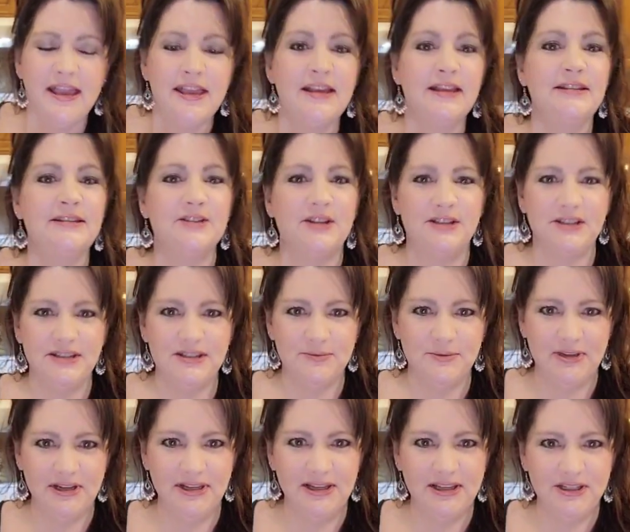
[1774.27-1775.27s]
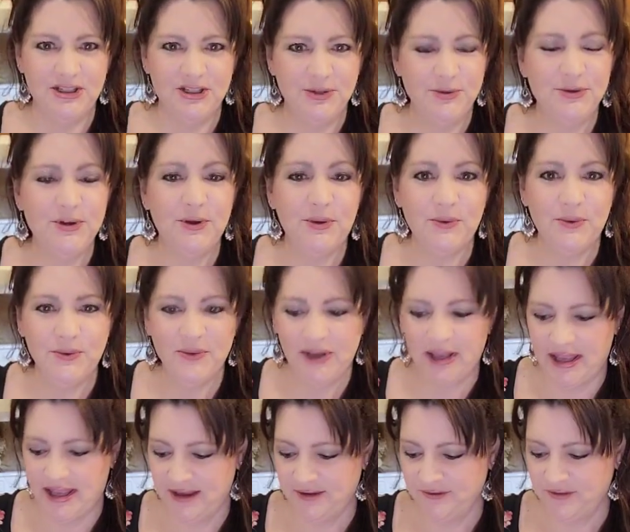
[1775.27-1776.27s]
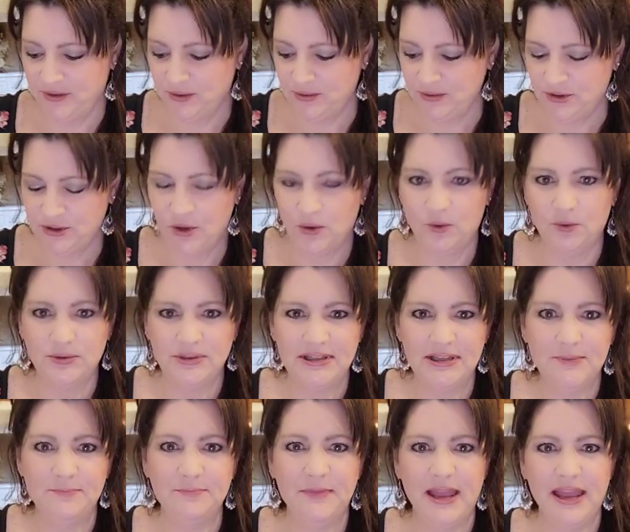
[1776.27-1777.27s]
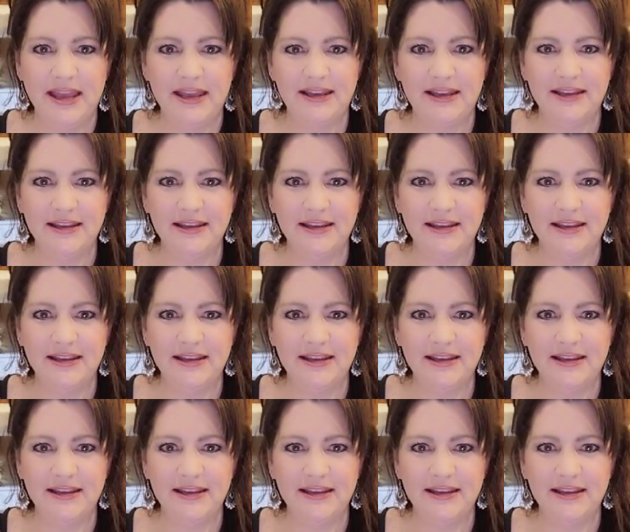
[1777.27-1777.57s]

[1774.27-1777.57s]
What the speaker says: So I just wanted to let you know, if you don't make